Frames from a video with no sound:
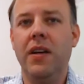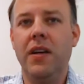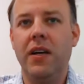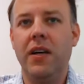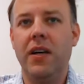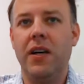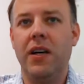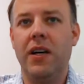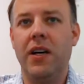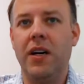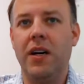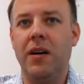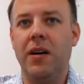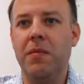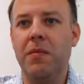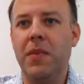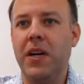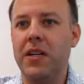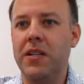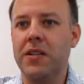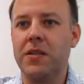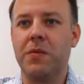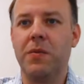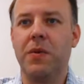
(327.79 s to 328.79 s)
I
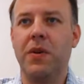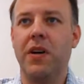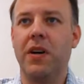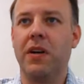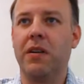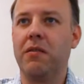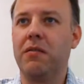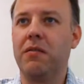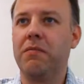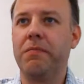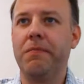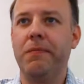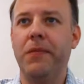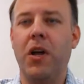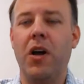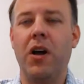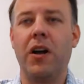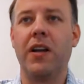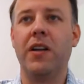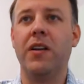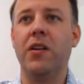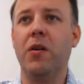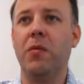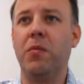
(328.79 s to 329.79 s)
just want to log
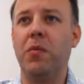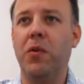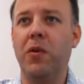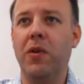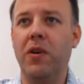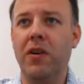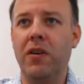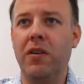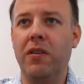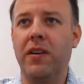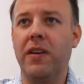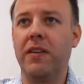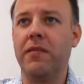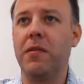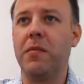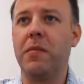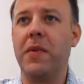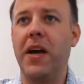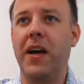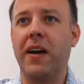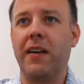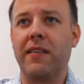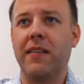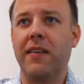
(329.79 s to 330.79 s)
into a portal, give them
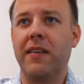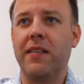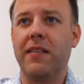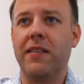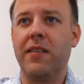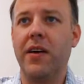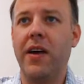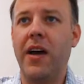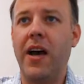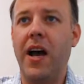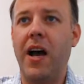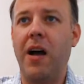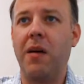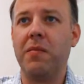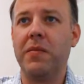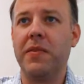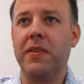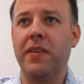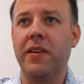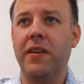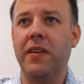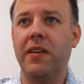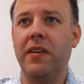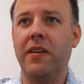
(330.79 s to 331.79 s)
access to apps,
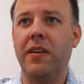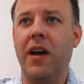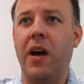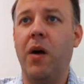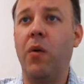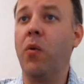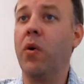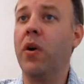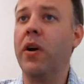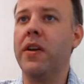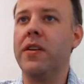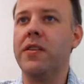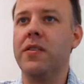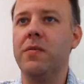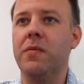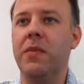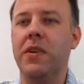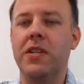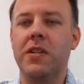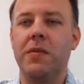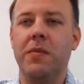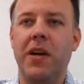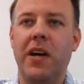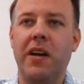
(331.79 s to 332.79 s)
and not worry too
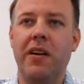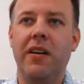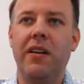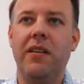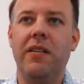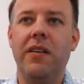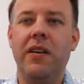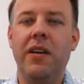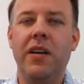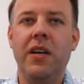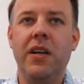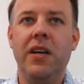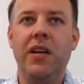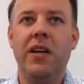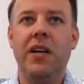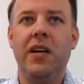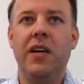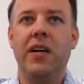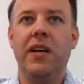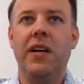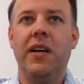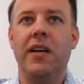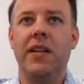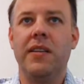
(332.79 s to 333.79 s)
much about it.
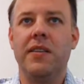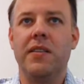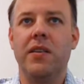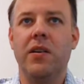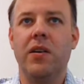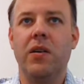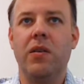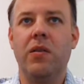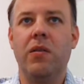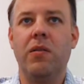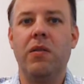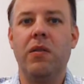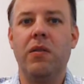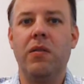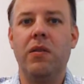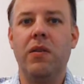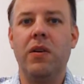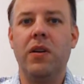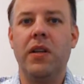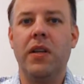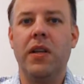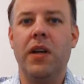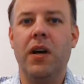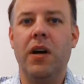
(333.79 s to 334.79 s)
And so
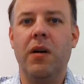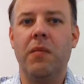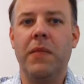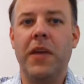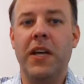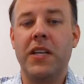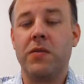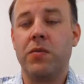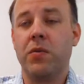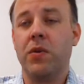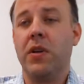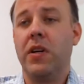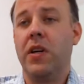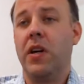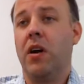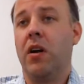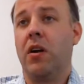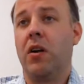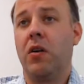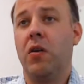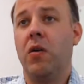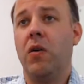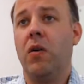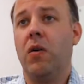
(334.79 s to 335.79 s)
that's really our
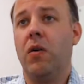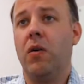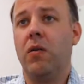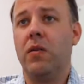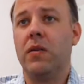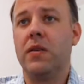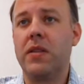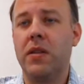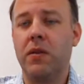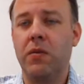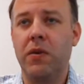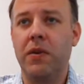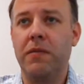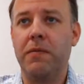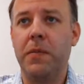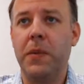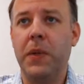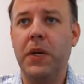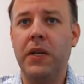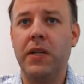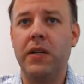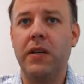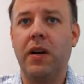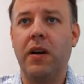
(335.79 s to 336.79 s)
goal. So we've
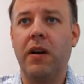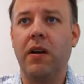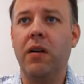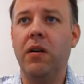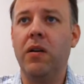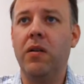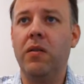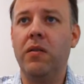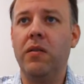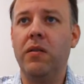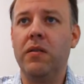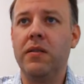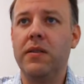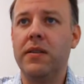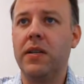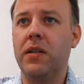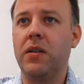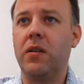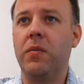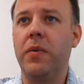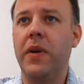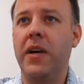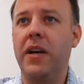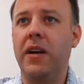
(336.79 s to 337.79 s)
built our own single
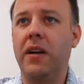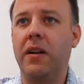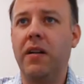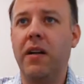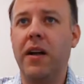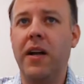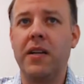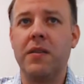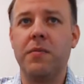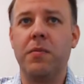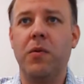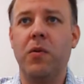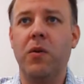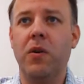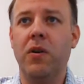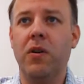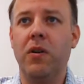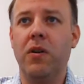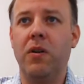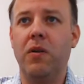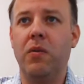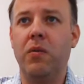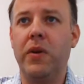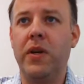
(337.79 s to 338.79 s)
pane of glass
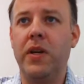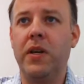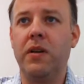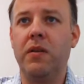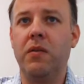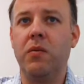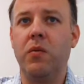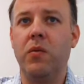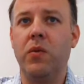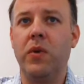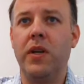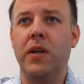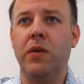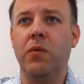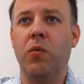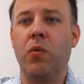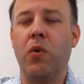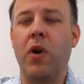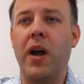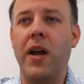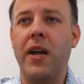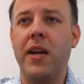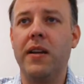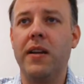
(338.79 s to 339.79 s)
portal. We
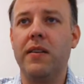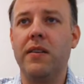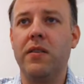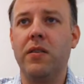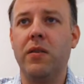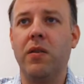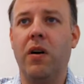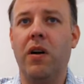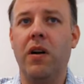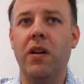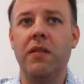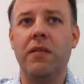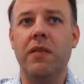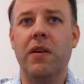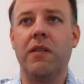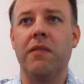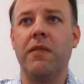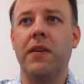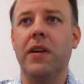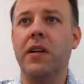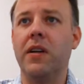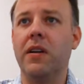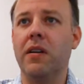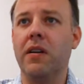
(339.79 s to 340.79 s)
write to all of our
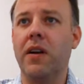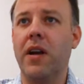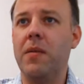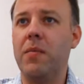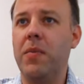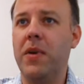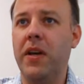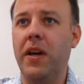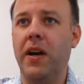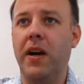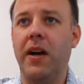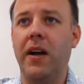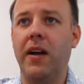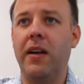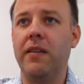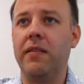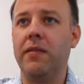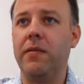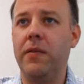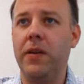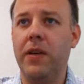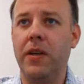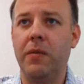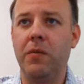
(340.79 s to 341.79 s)
vendor APIs,
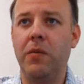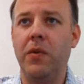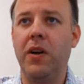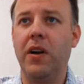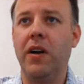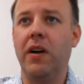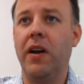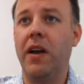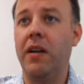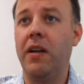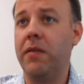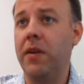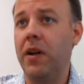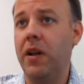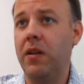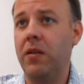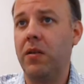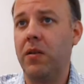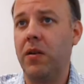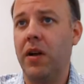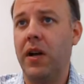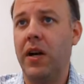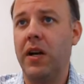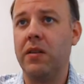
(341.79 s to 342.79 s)
VMware and
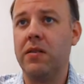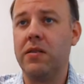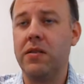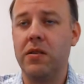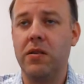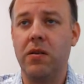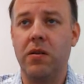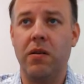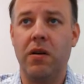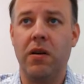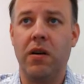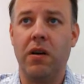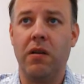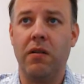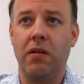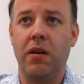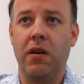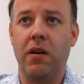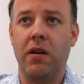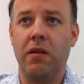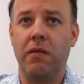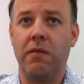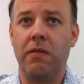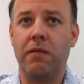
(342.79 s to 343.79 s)
VeloCloud. So
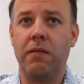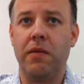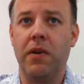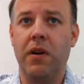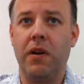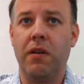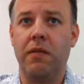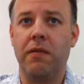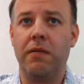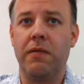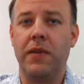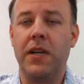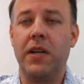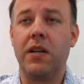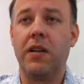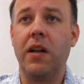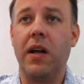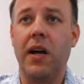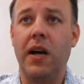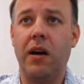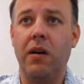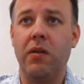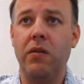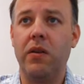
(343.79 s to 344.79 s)
our
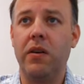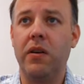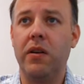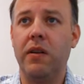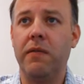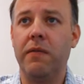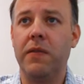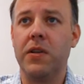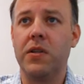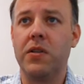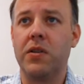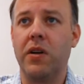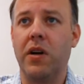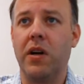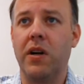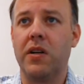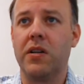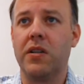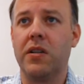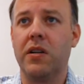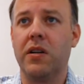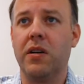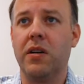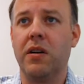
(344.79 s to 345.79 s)
vCloud
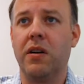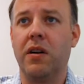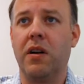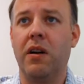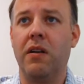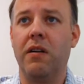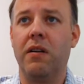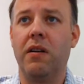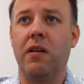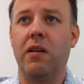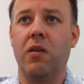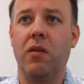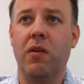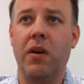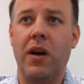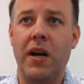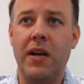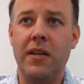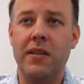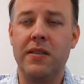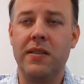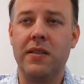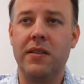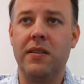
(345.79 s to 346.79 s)
infrastructure, our
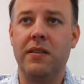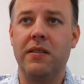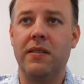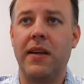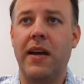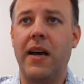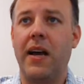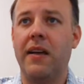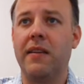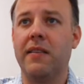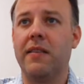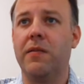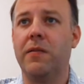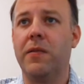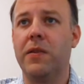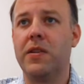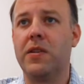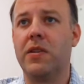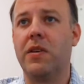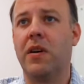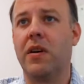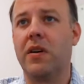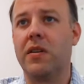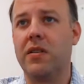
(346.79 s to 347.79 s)
Horizon DAS
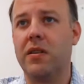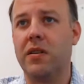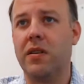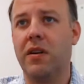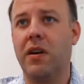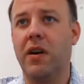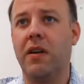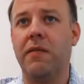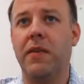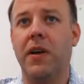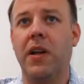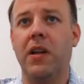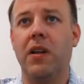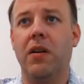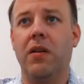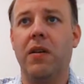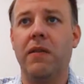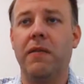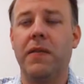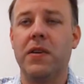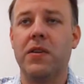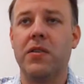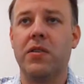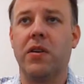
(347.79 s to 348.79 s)
infrastructure, our Velo
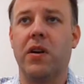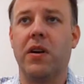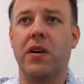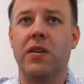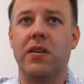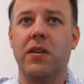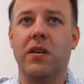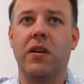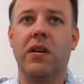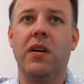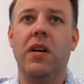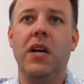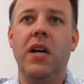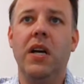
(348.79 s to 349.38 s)
infrastructure.